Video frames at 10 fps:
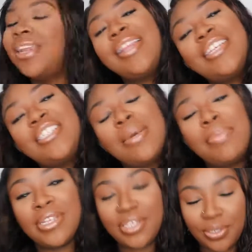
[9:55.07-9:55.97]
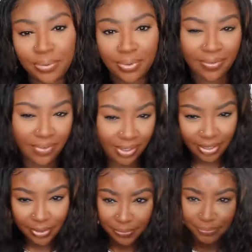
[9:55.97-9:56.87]
Now let's jump into the
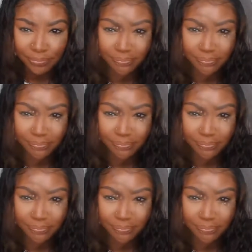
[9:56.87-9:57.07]
video.